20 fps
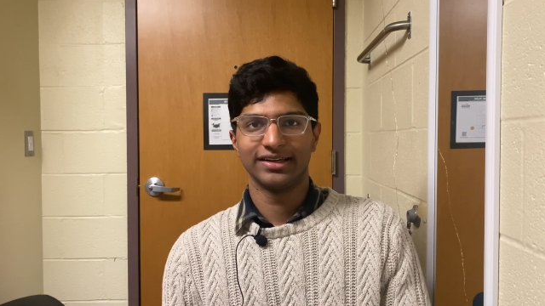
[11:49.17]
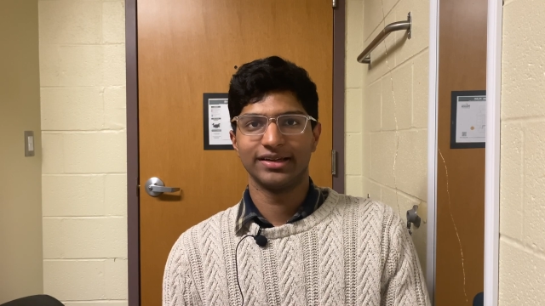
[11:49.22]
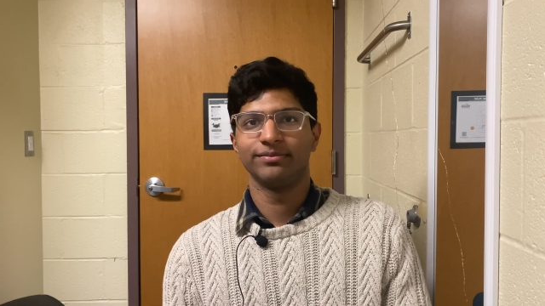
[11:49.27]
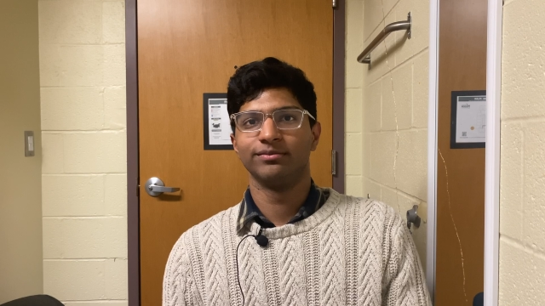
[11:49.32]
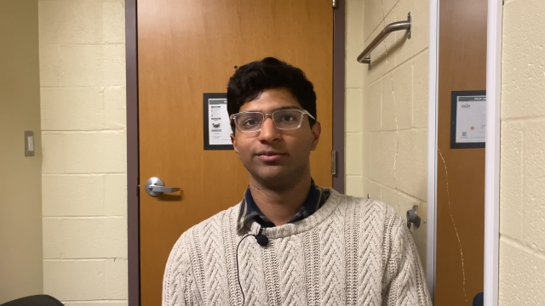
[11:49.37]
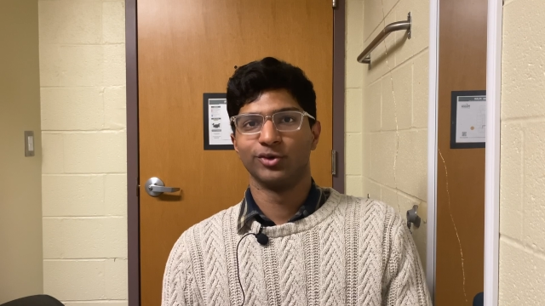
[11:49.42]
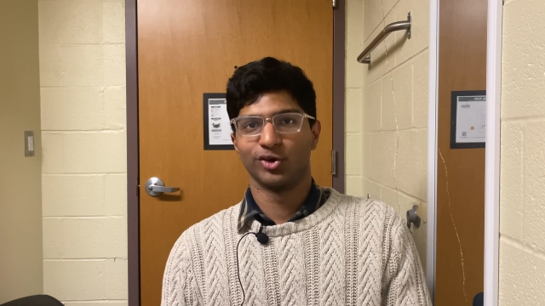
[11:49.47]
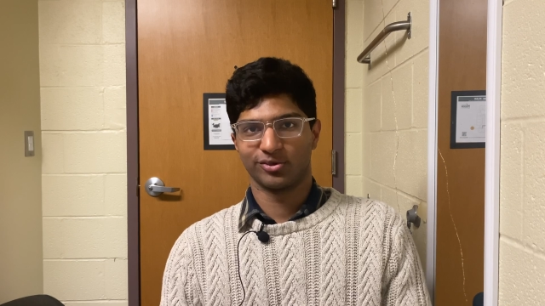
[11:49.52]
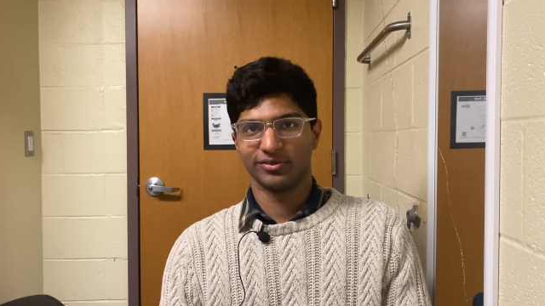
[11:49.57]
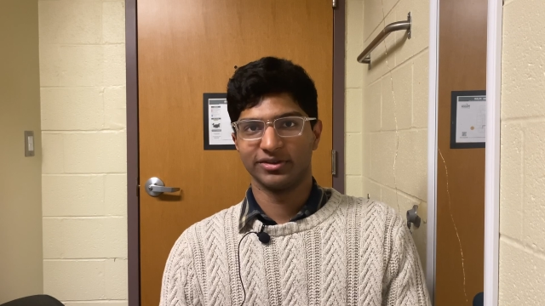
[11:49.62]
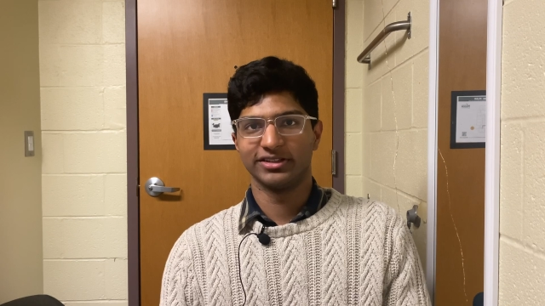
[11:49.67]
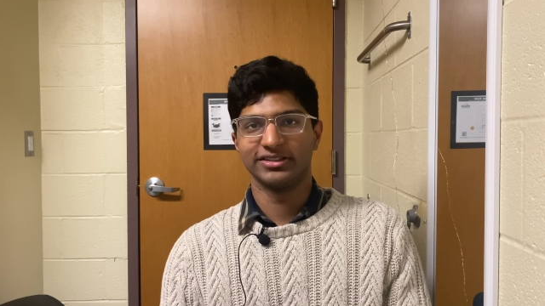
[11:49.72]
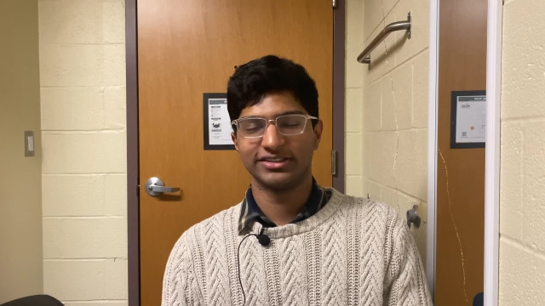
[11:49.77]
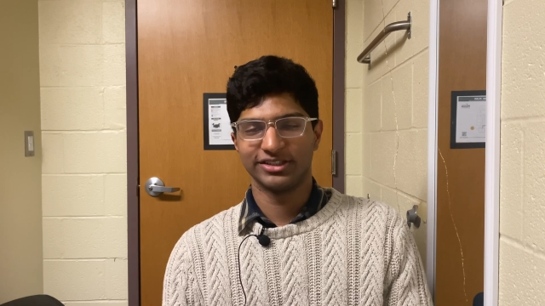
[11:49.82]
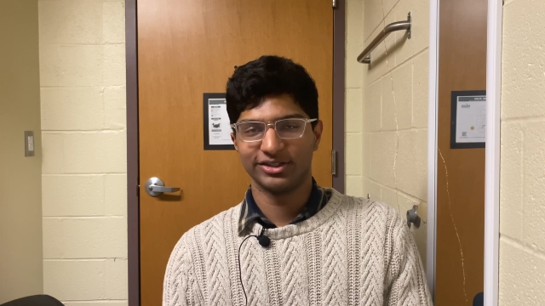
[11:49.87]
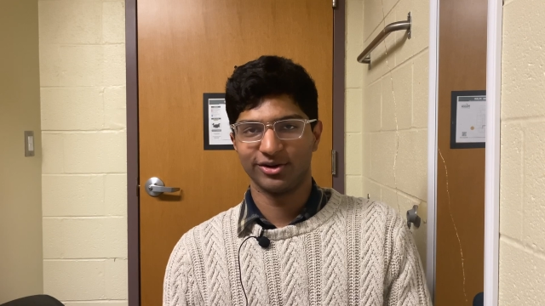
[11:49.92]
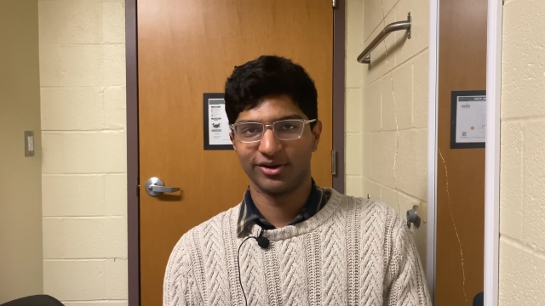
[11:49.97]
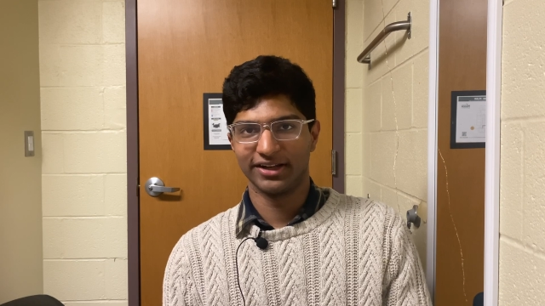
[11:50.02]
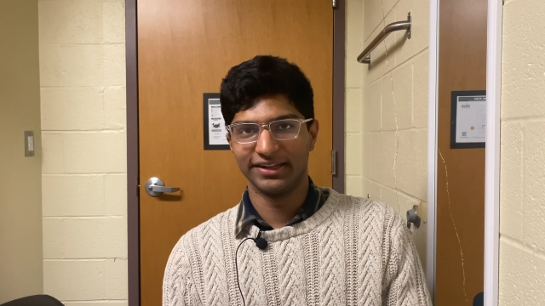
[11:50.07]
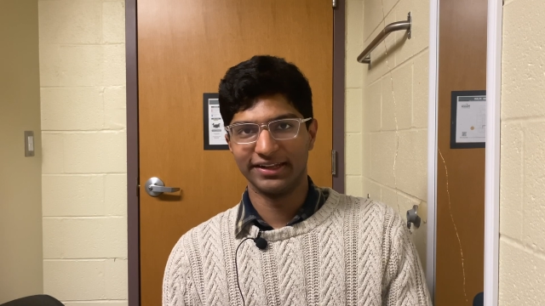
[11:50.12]
normally see
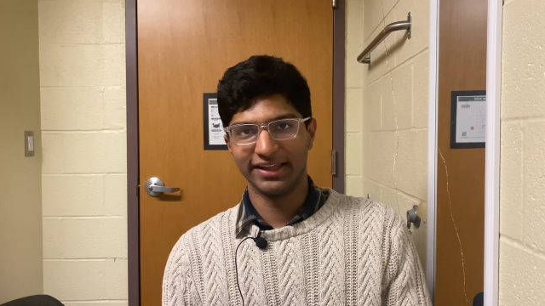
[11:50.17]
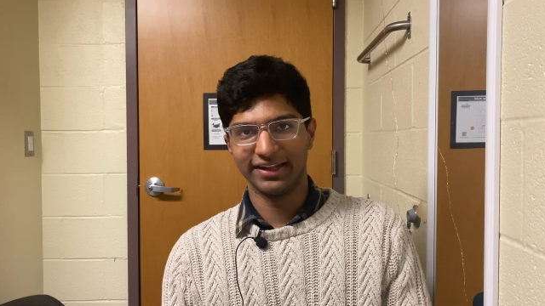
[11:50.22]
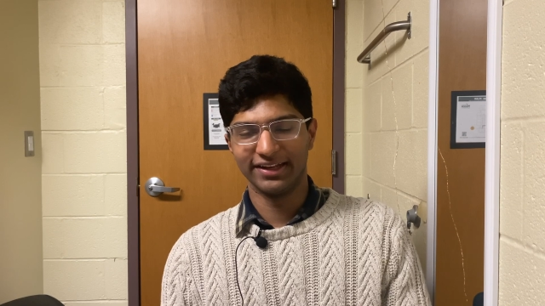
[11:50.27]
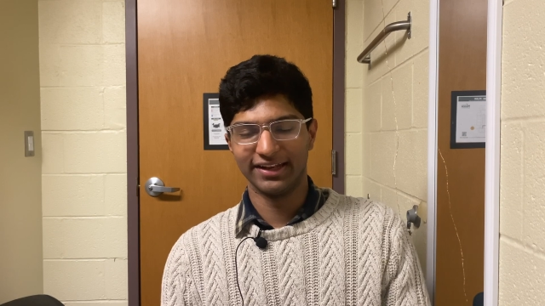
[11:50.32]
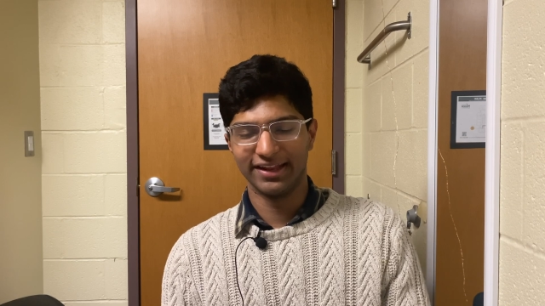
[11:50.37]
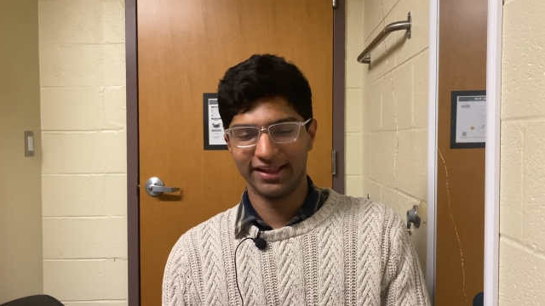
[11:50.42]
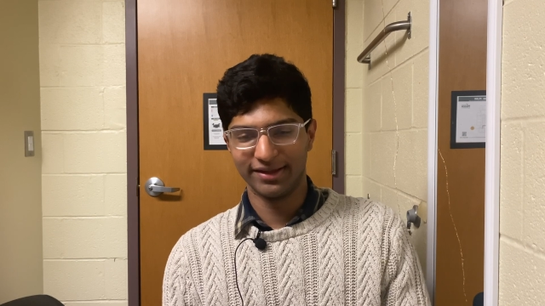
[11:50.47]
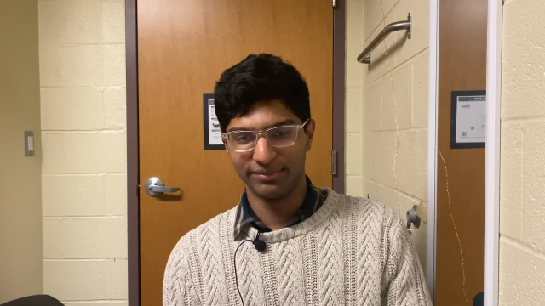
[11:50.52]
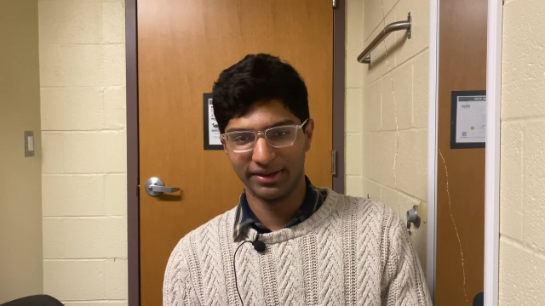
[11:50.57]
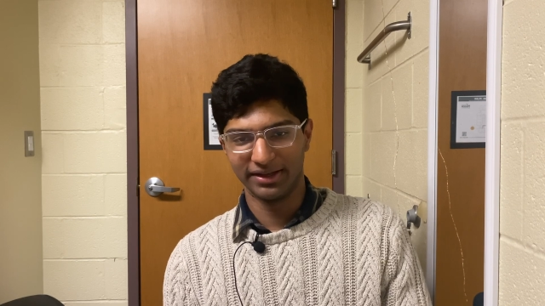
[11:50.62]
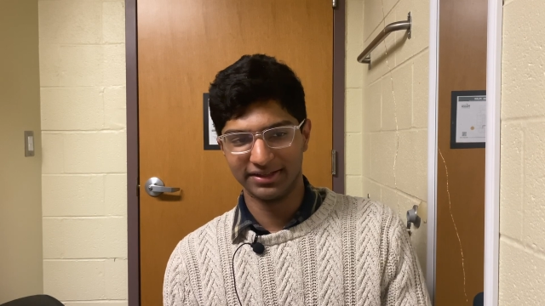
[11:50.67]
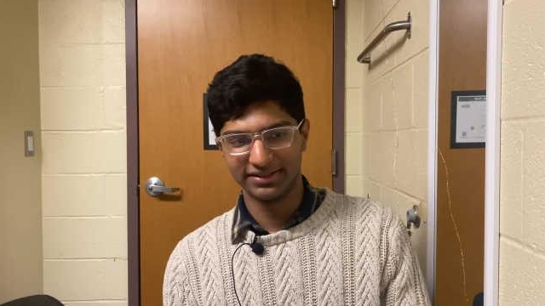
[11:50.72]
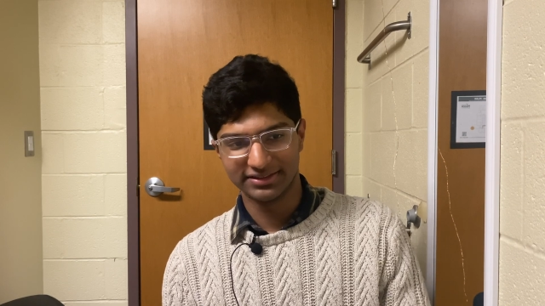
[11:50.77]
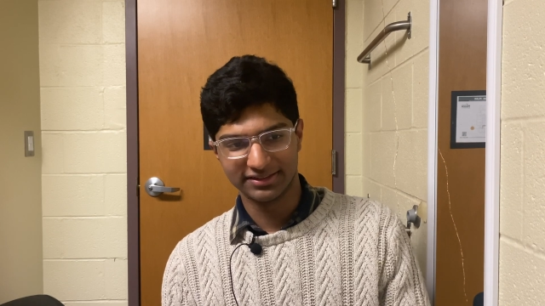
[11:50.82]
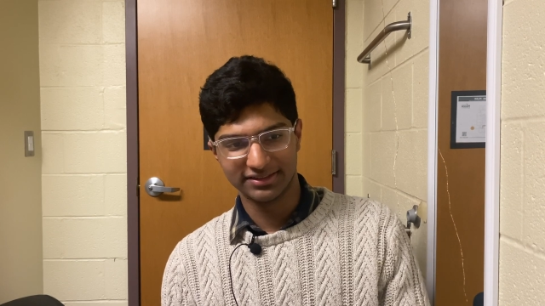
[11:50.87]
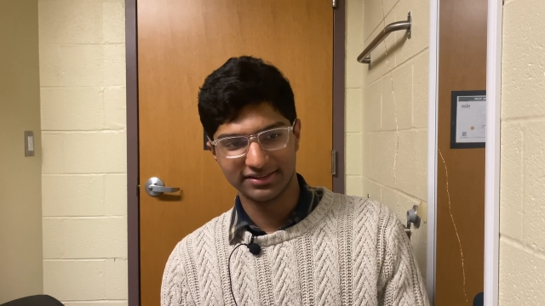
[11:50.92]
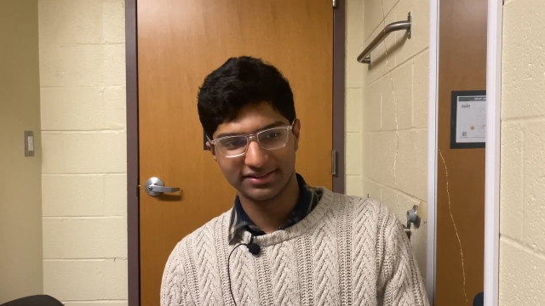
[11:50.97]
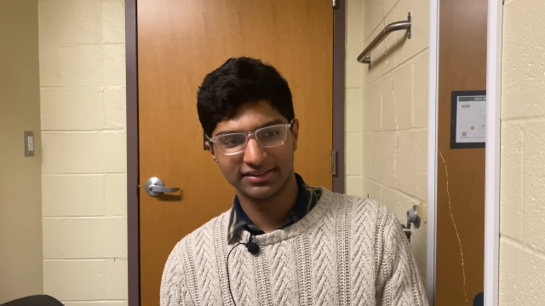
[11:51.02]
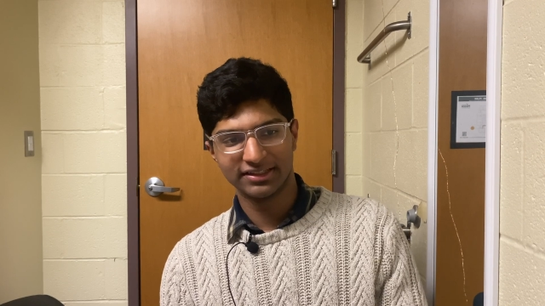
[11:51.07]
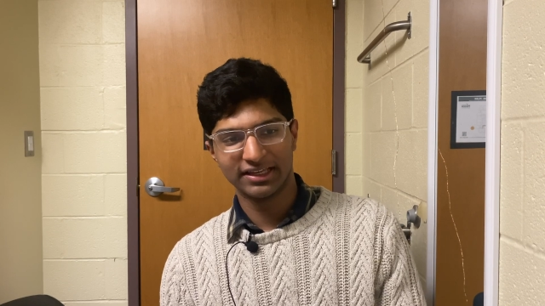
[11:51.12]
you on a day-to-day
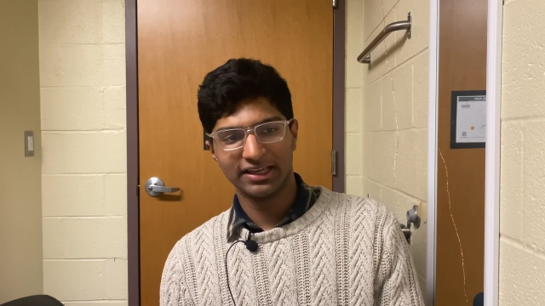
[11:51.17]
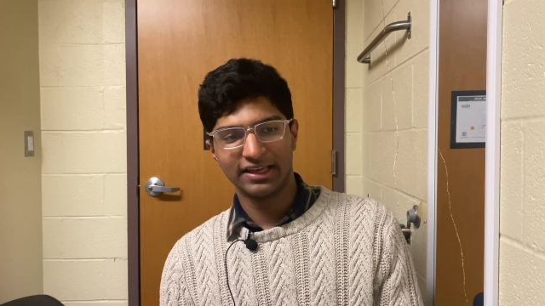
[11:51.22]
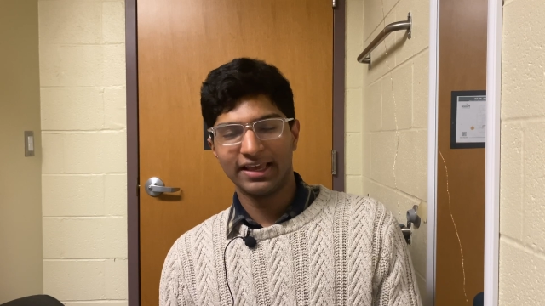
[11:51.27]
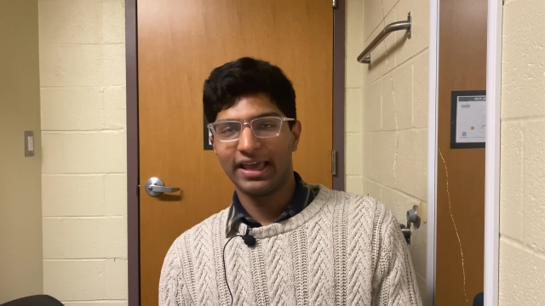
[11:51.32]
basis.